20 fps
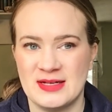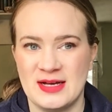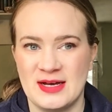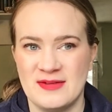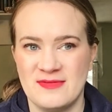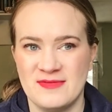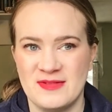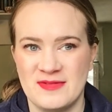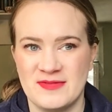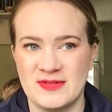
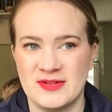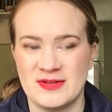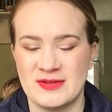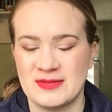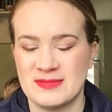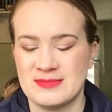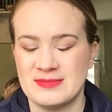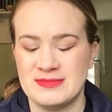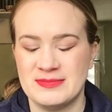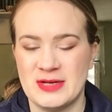I've never
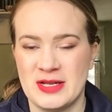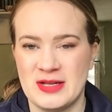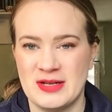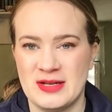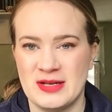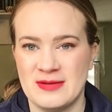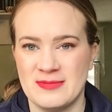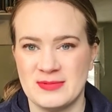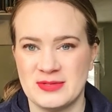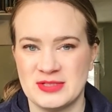been
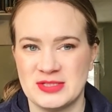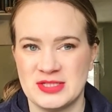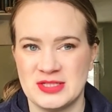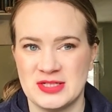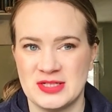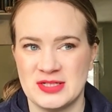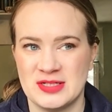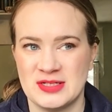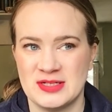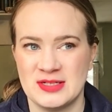able
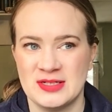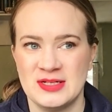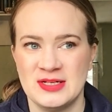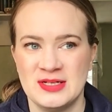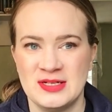to